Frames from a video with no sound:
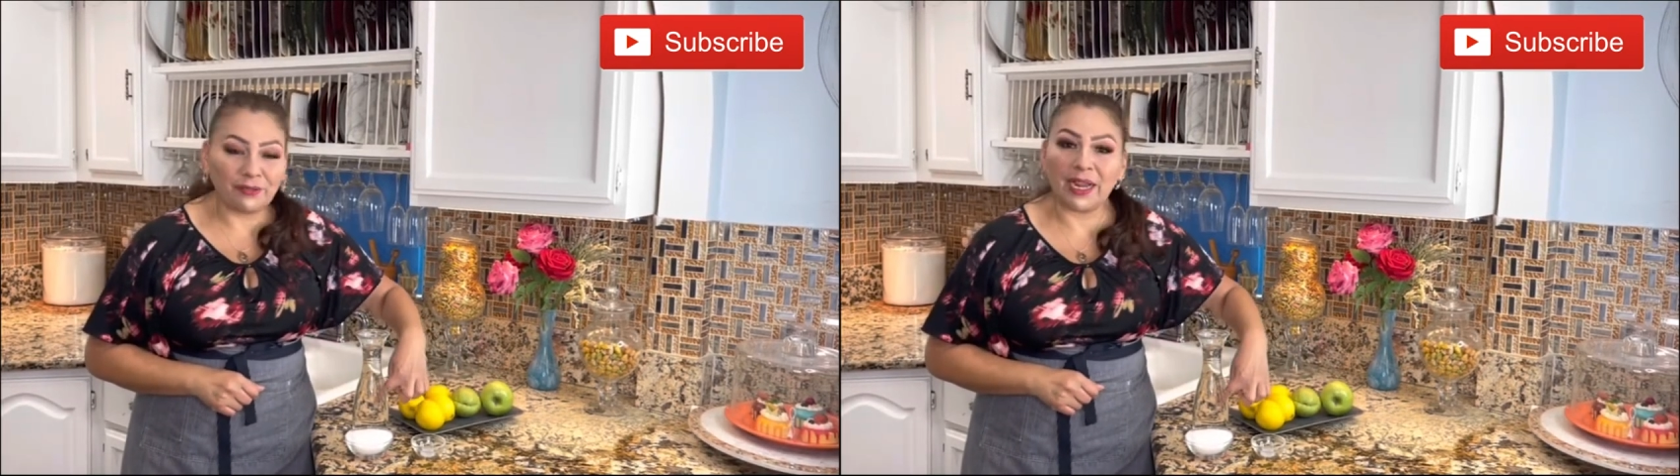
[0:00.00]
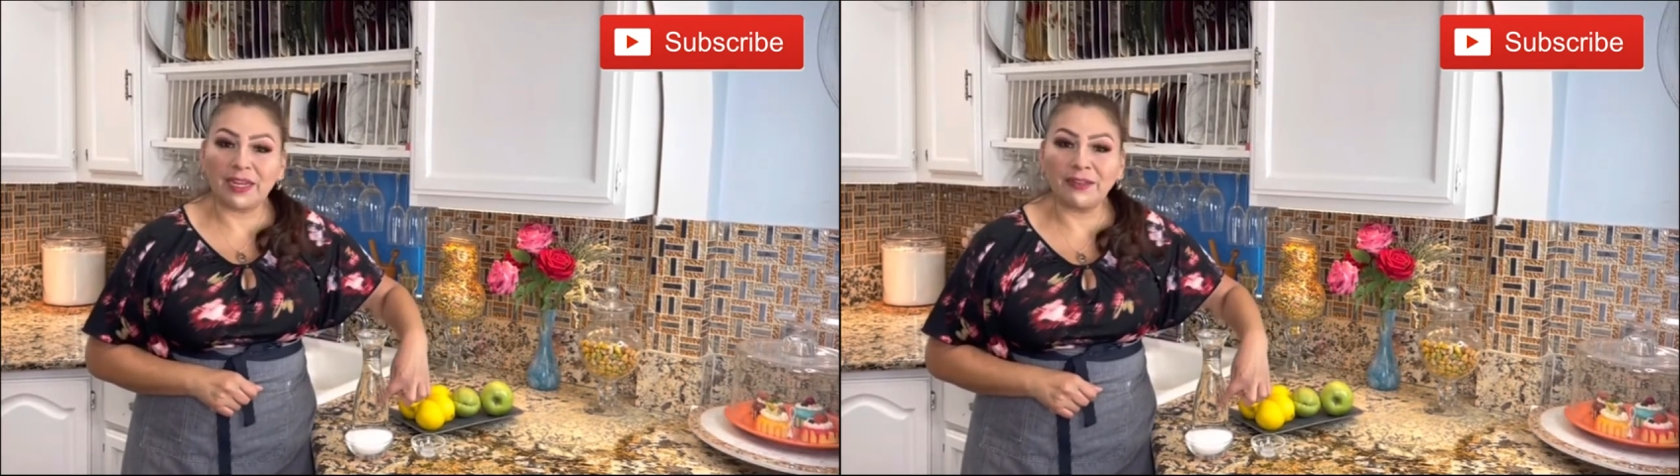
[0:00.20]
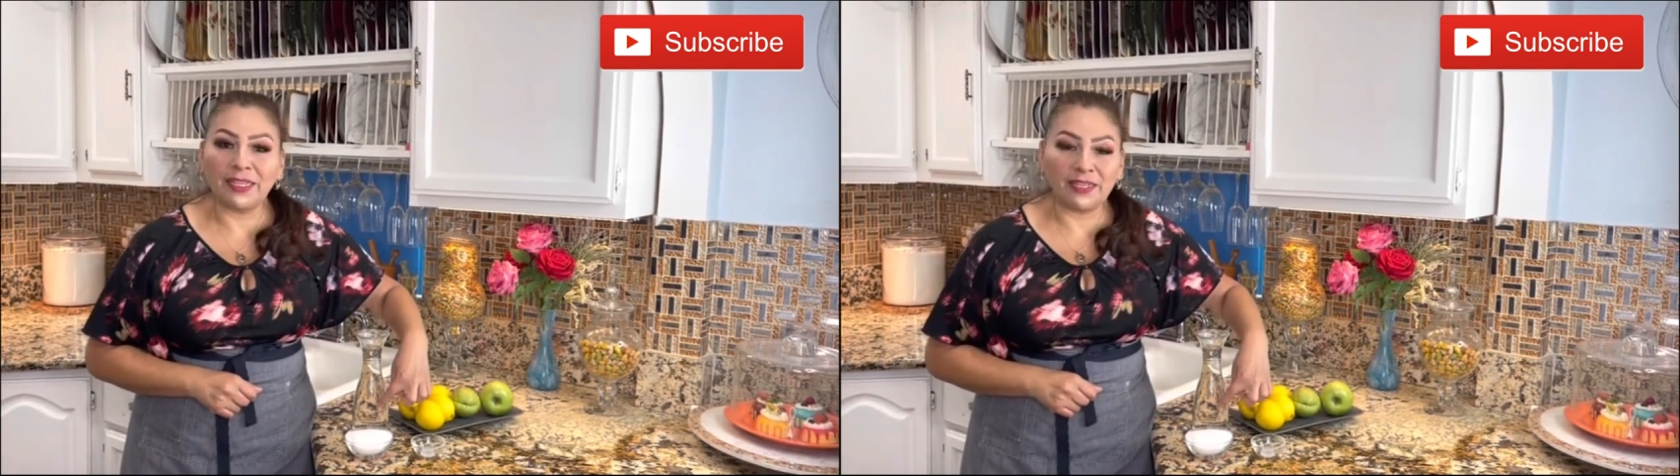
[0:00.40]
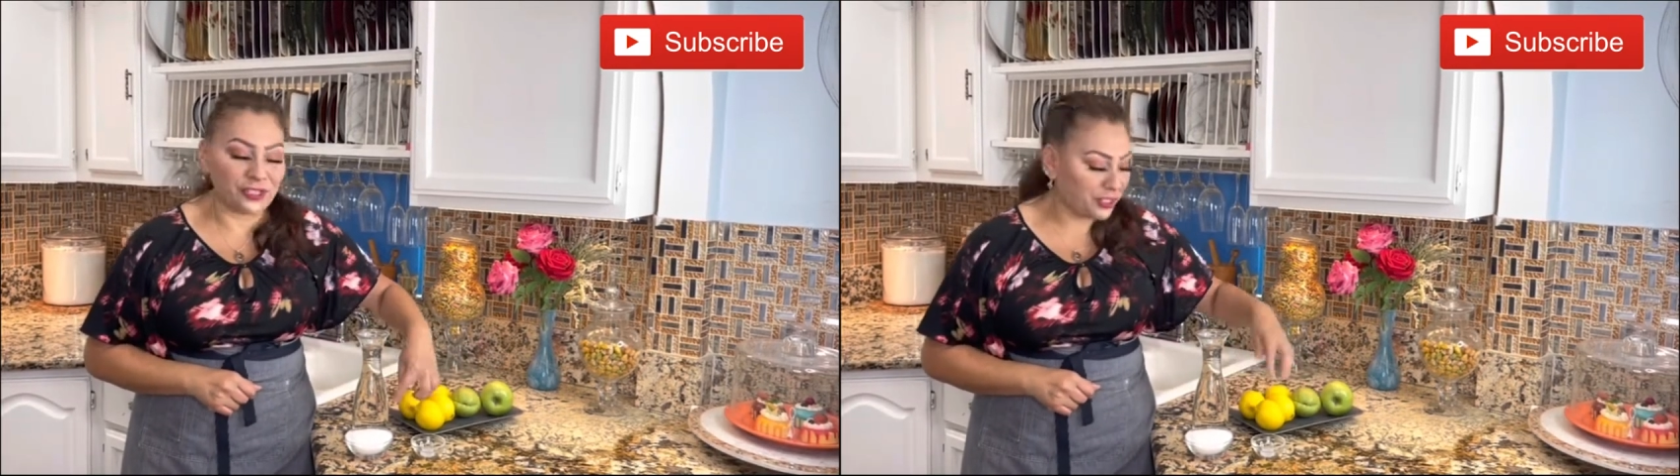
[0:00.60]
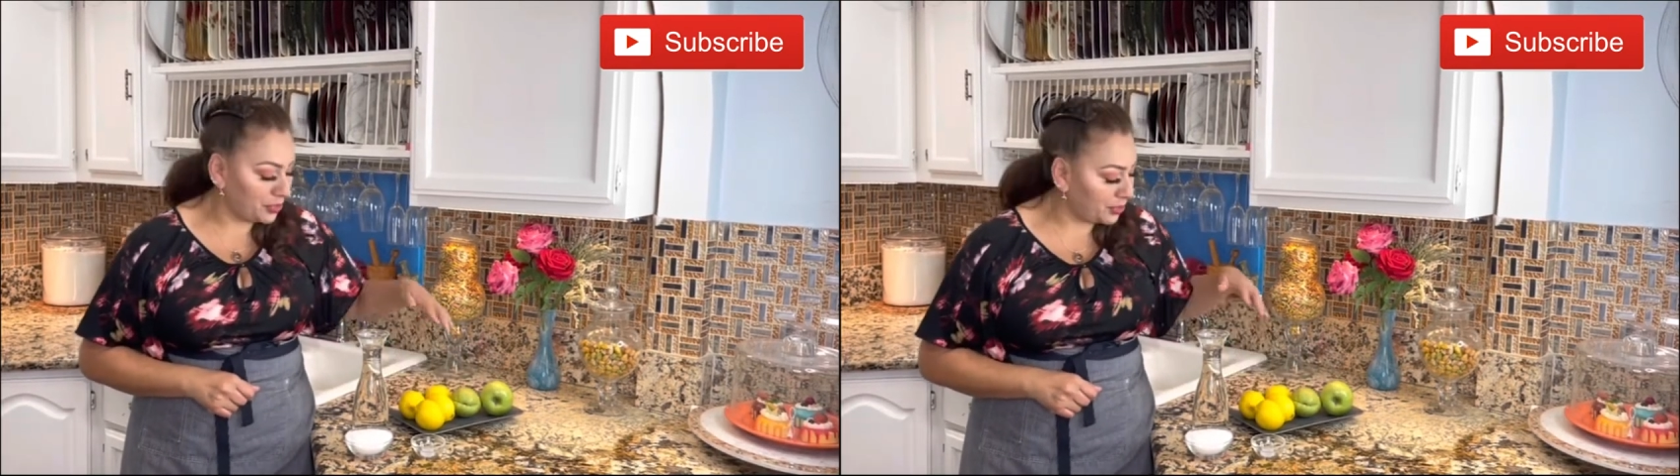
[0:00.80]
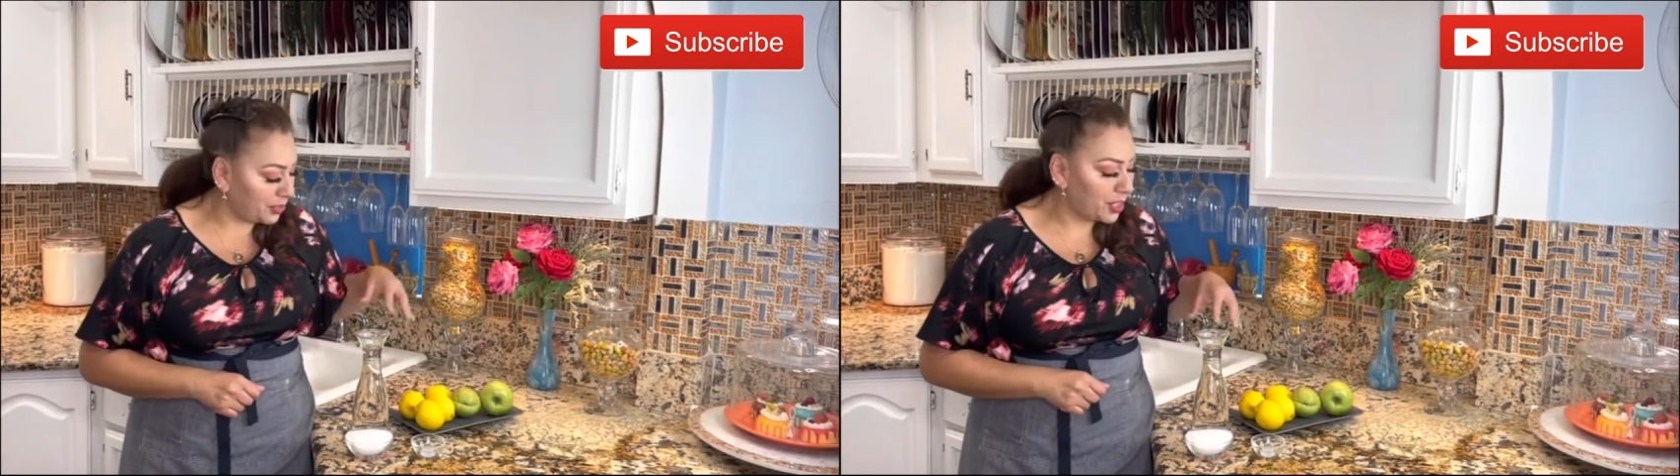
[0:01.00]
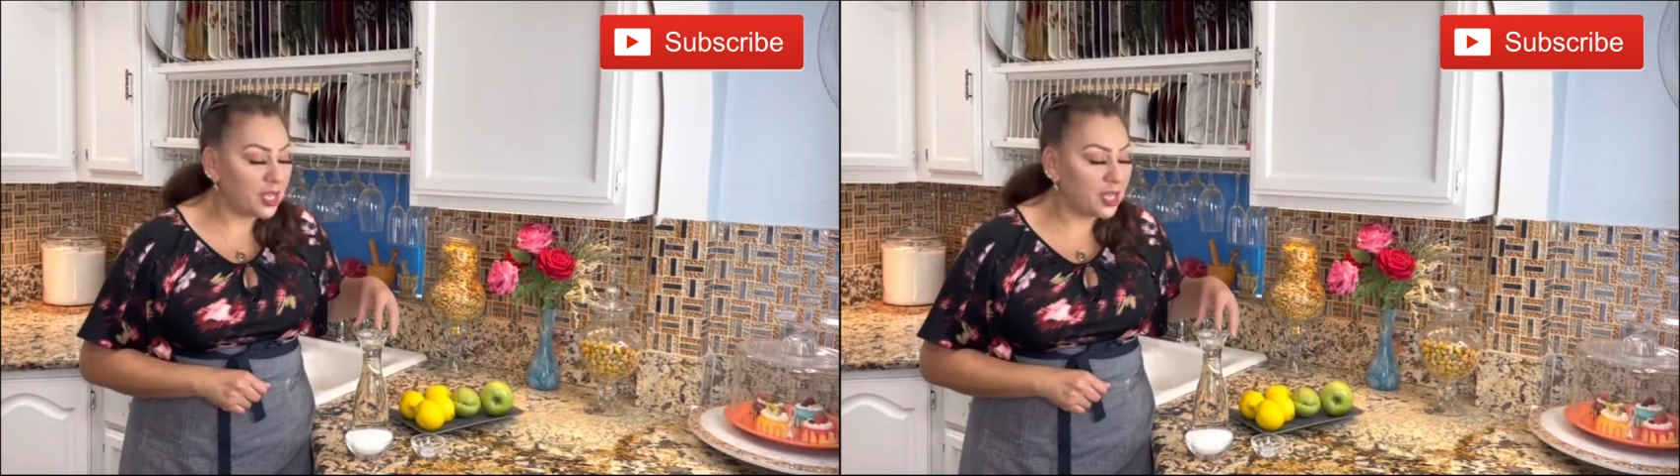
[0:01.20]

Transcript: granulated sugar,